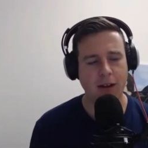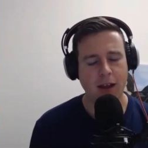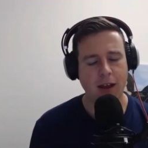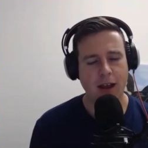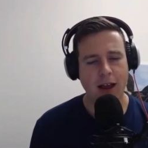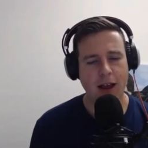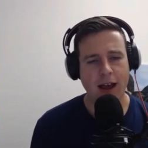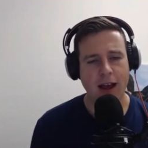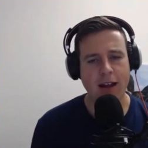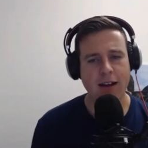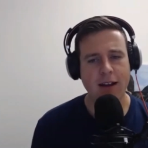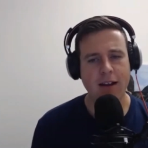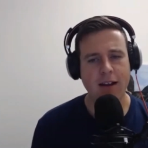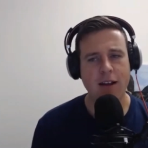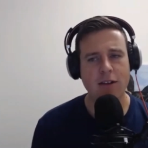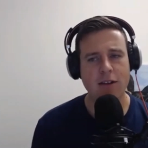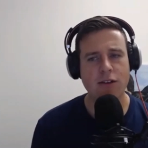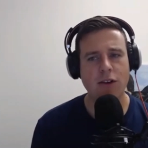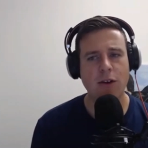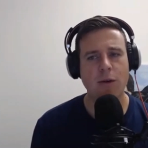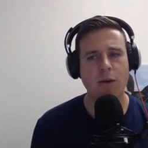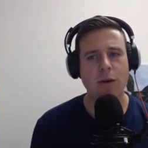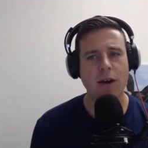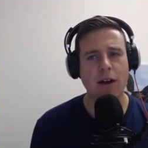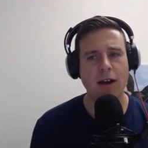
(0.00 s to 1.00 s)
and
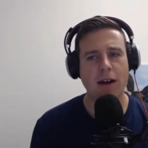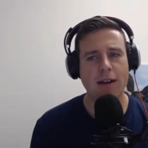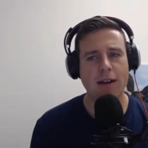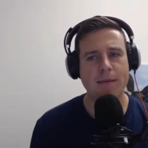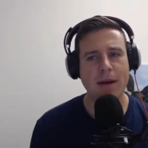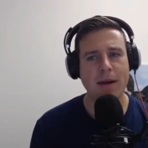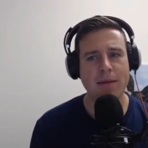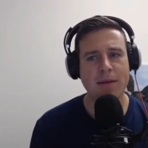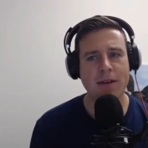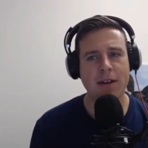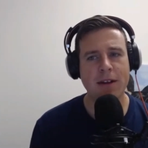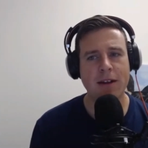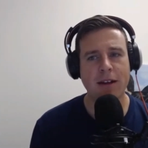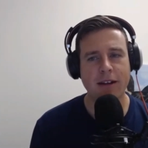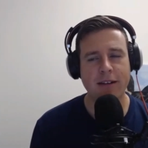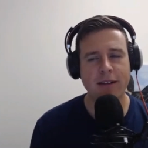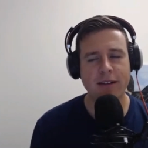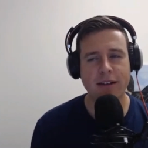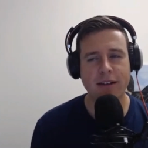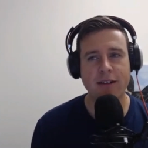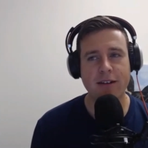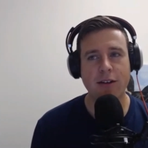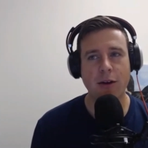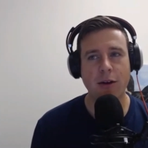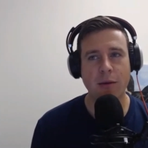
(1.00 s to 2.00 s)
so maybe because
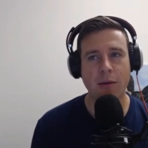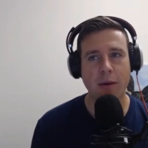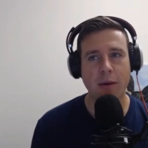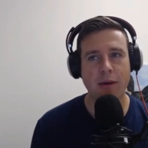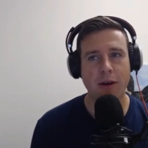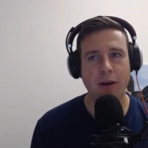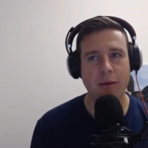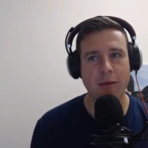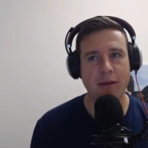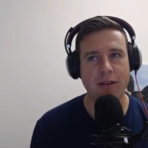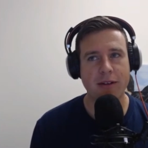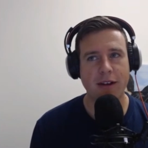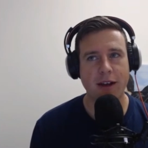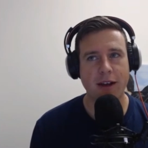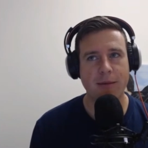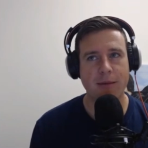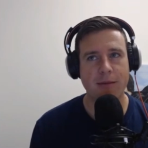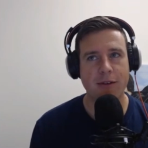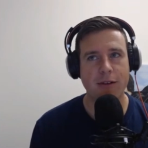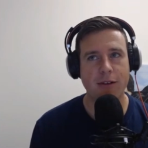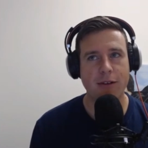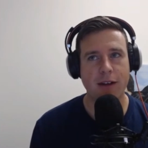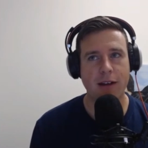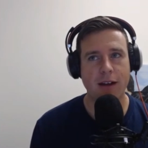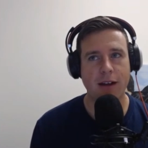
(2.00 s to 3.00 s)
this has come up a couple of
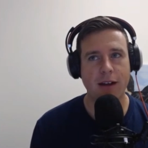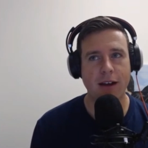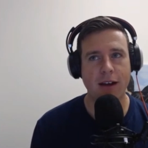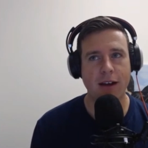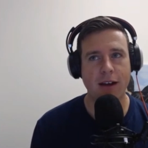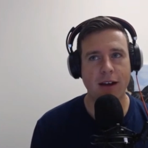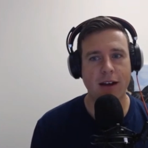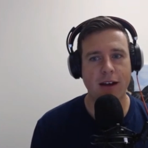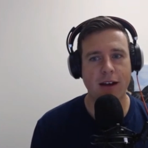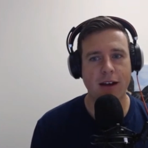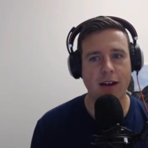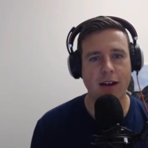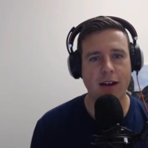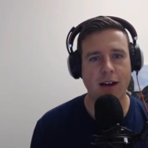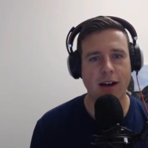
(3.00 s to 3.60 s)
times uh,